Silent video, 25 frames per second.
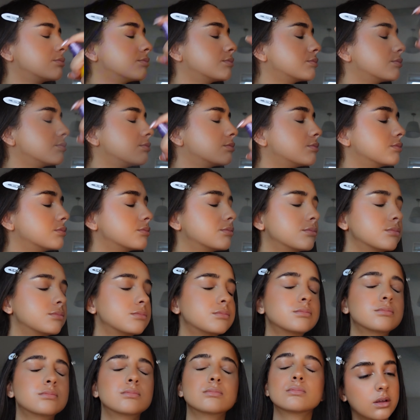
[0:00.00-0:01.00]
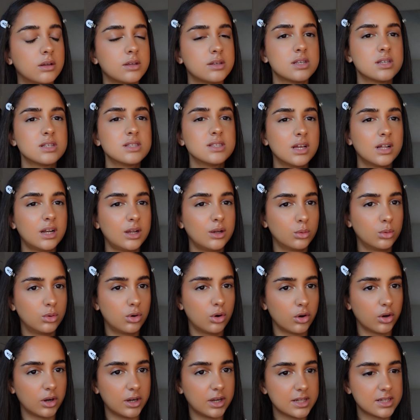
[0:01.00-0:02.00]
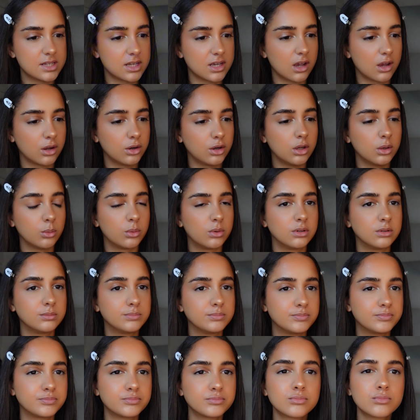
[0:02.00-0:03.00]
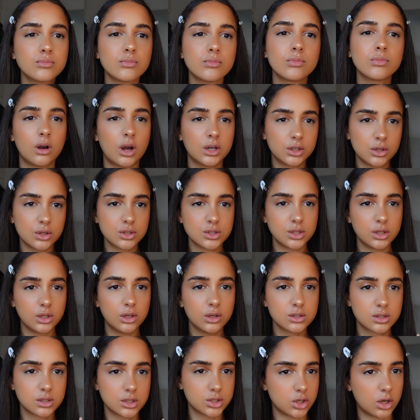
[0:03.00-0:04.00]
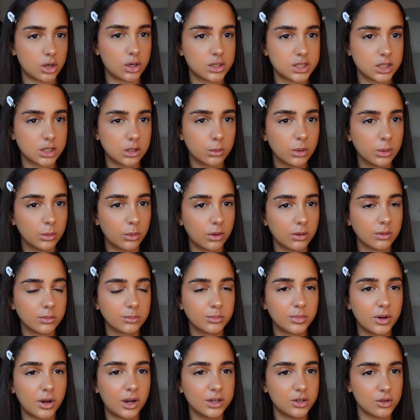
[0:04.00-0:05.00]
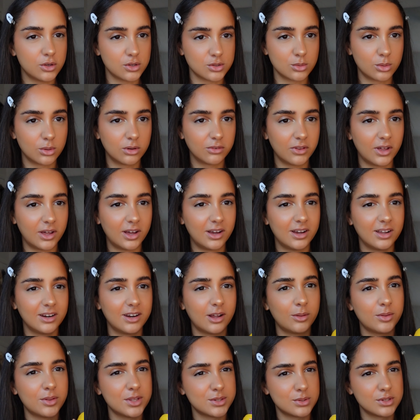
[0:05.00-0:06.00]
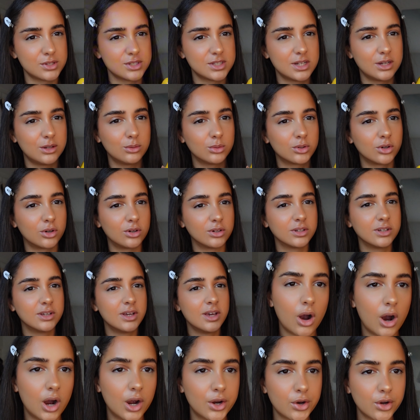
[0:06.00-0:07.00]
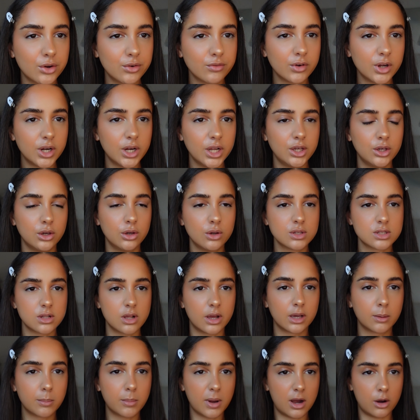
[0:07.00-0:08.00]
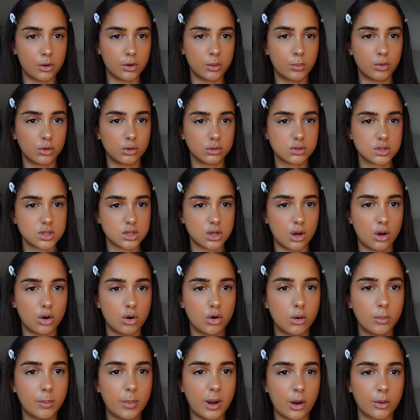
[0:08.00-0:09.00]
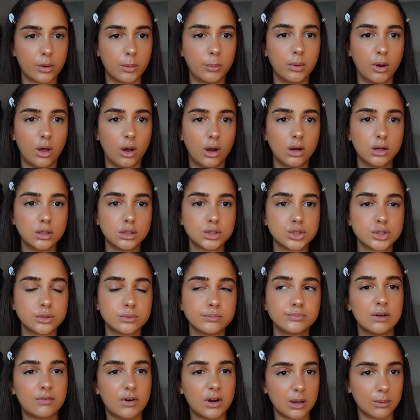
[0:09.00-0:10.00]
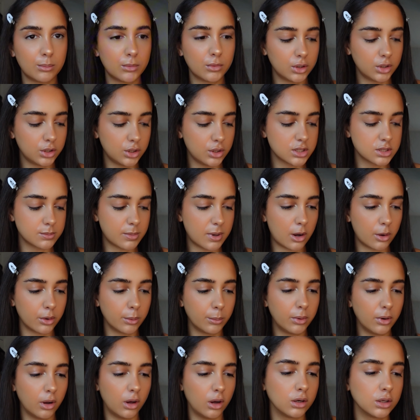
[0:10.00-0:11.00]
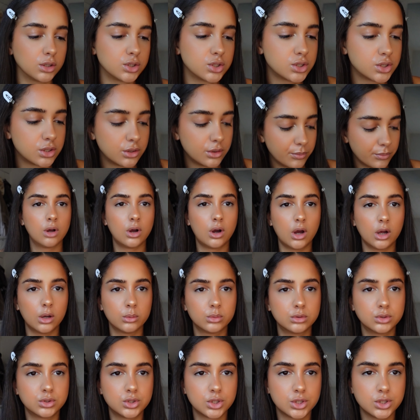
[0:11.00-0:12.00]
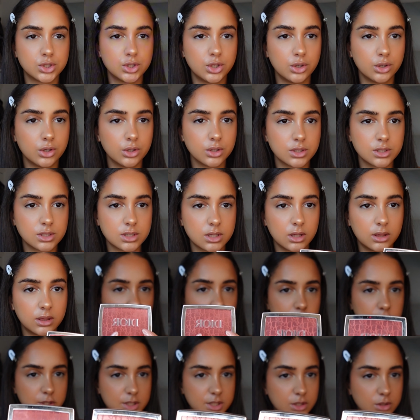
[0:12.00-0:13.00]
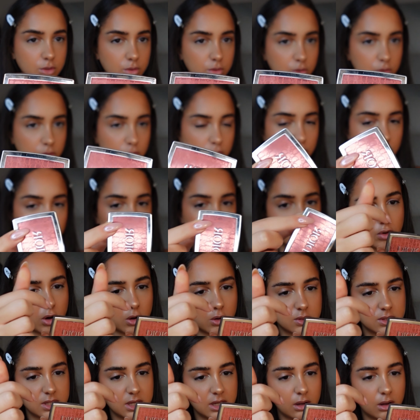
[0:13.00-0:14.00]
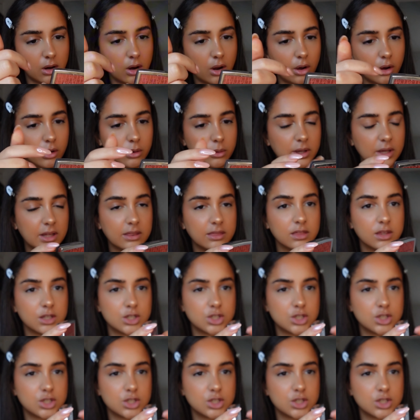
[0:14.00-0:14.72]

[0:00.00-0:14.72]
Nighter. This is nearly all gone, I need to get a new one. I used to use the Charlotte Tilbury one, but I used all of that, and now this one's nearly all gone. I don't really use like powder bronzer or powder blush. If I am going to use powder blush, I will just use the Dior Rosy Glow in the